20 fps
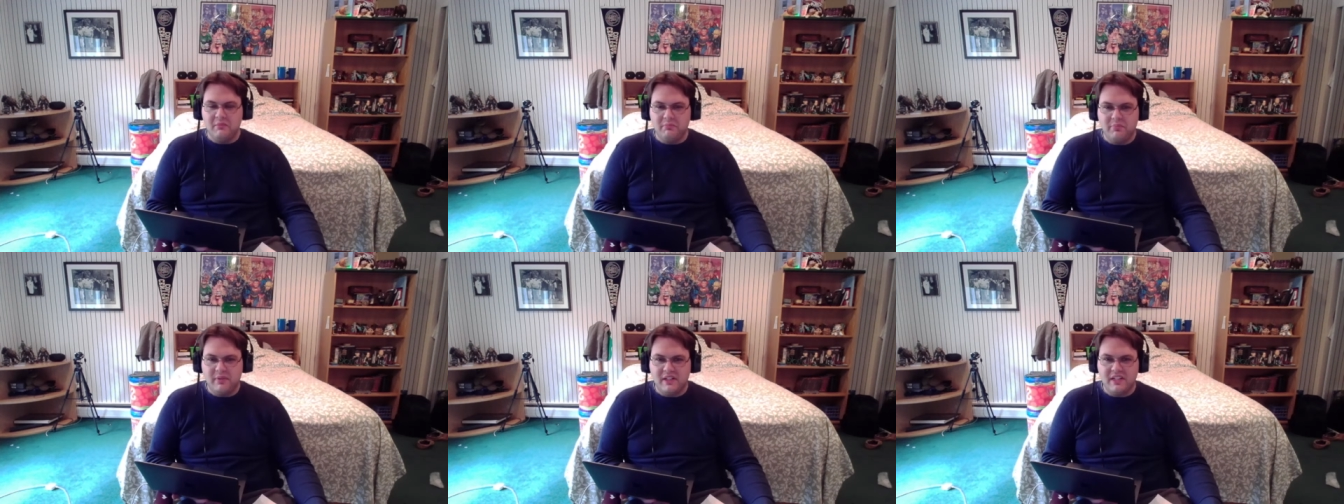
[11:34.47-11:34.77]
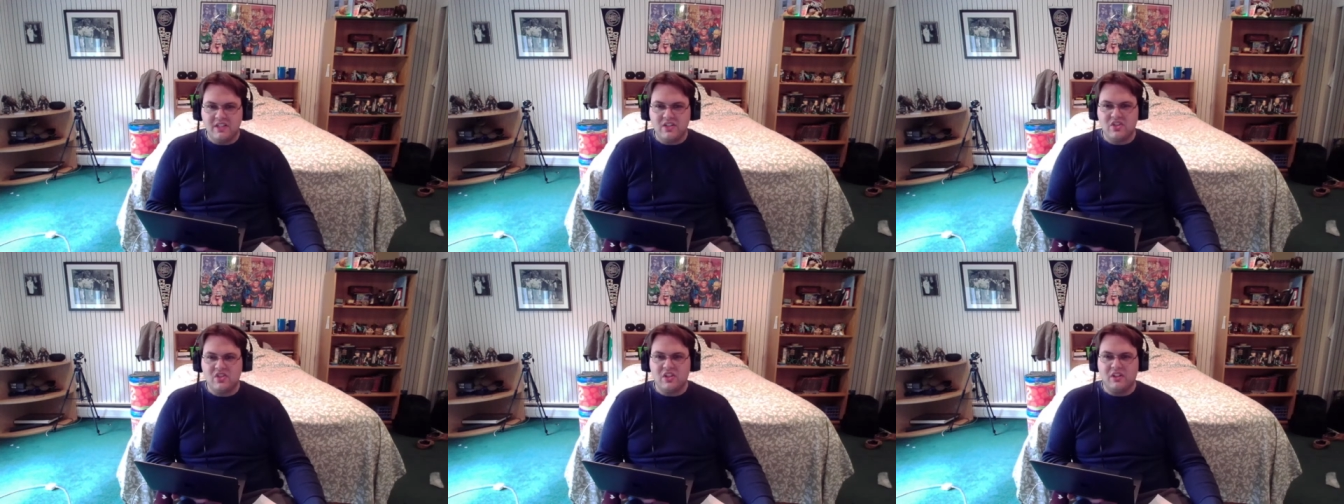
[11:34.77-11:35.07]

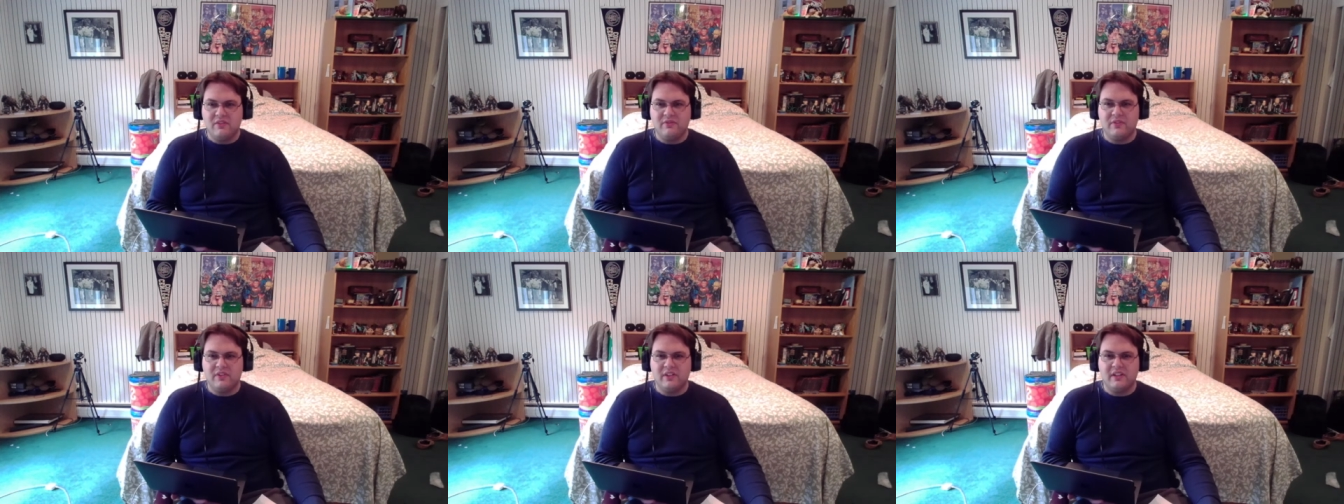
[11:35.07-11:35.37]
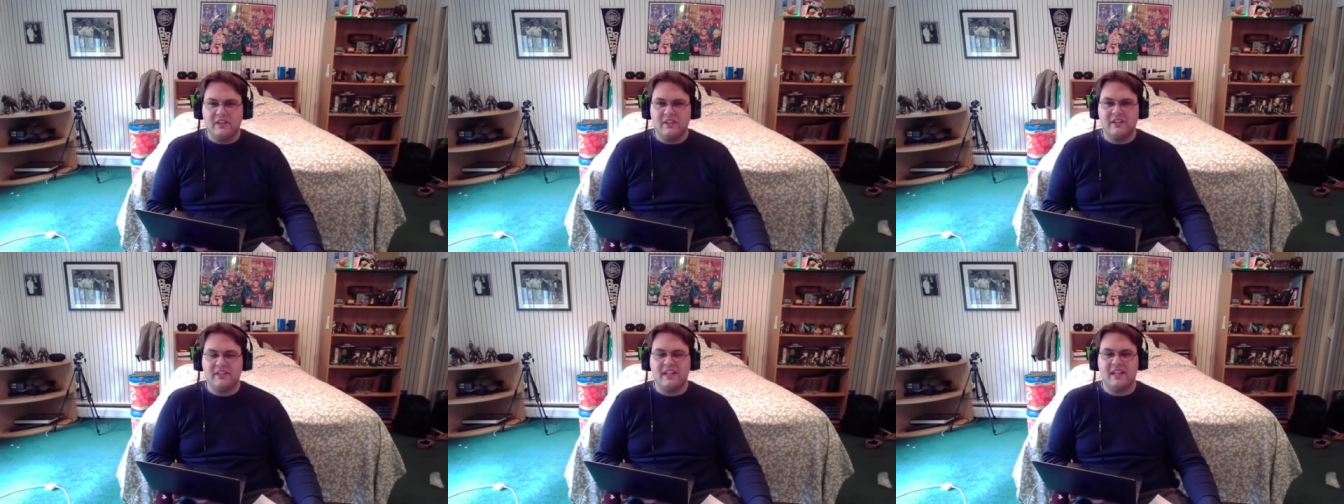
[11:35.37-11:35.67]
But so
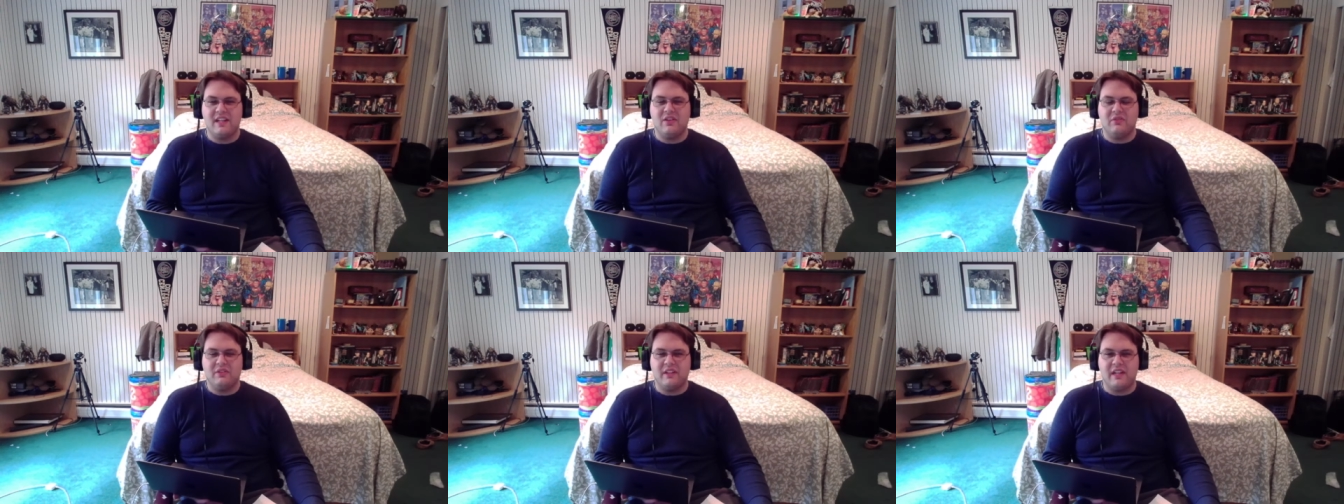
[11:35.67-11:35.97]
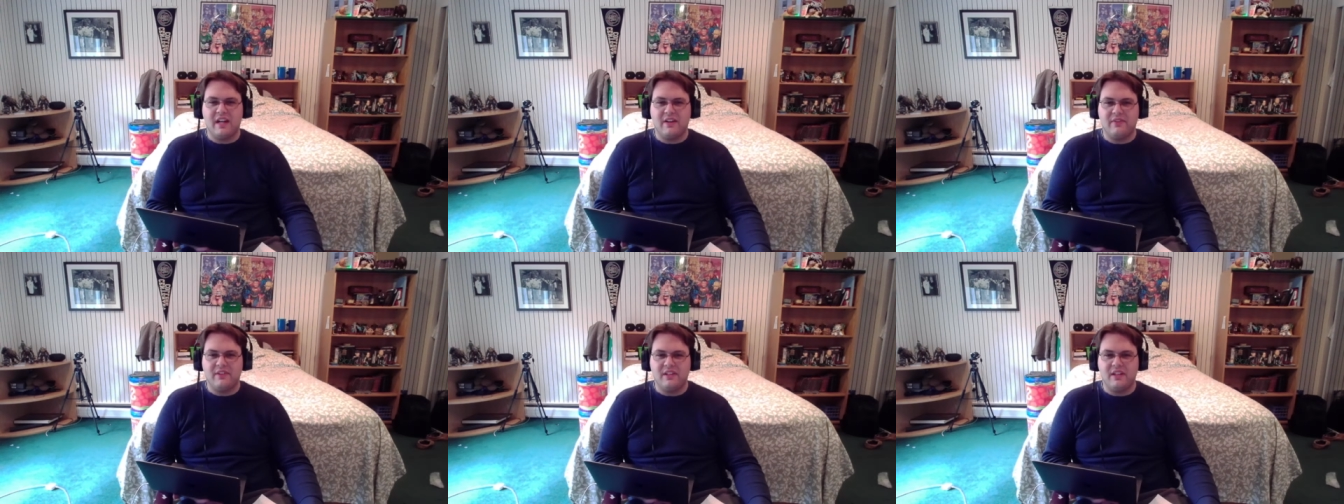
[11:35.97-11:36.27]
far, they only
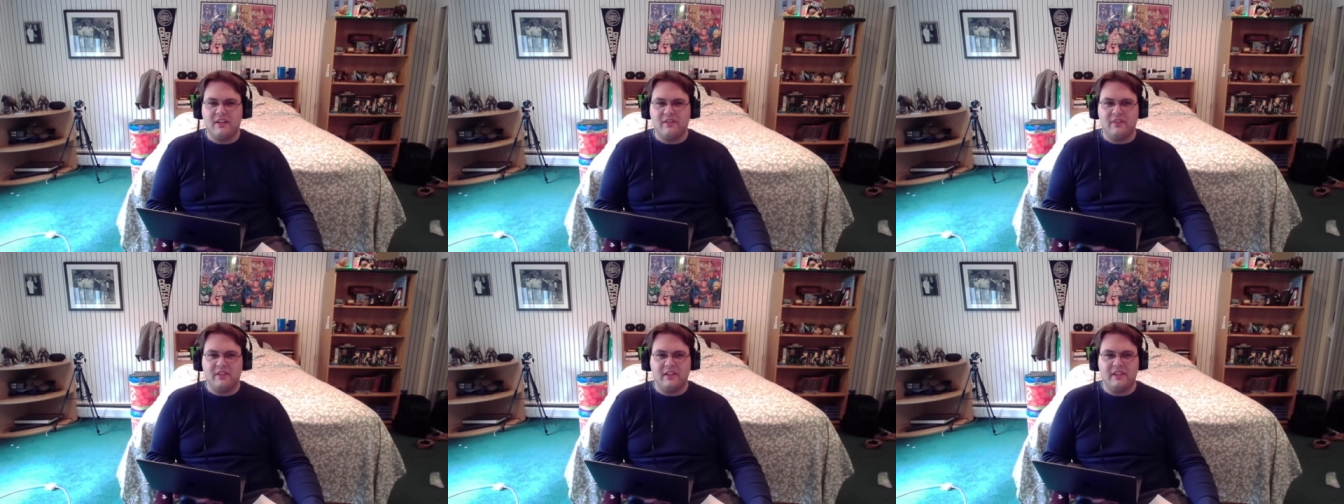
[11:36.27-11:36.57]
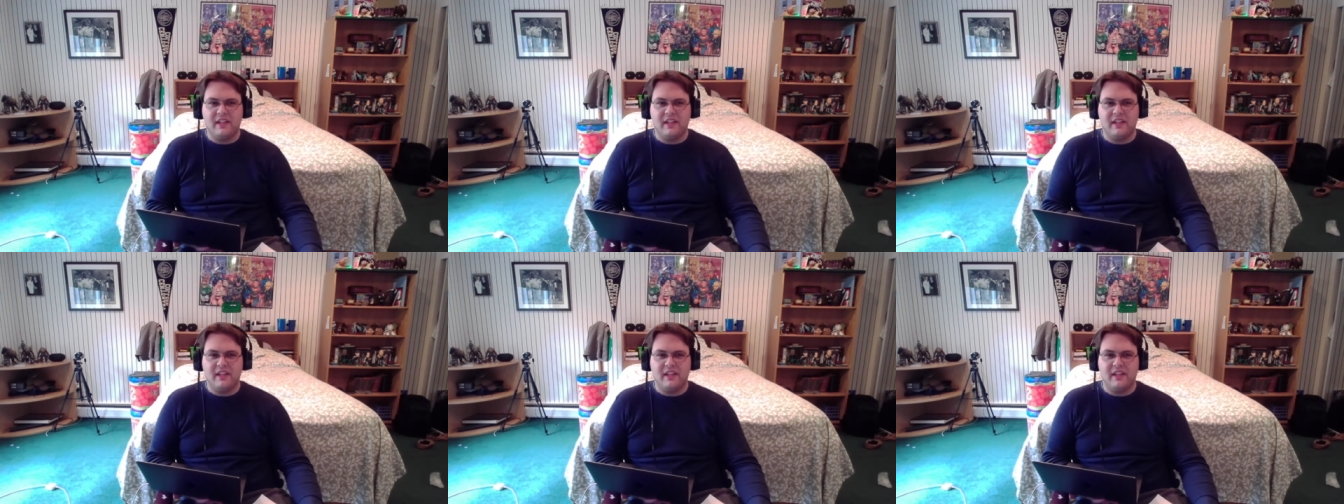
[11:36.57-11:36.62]
have enough.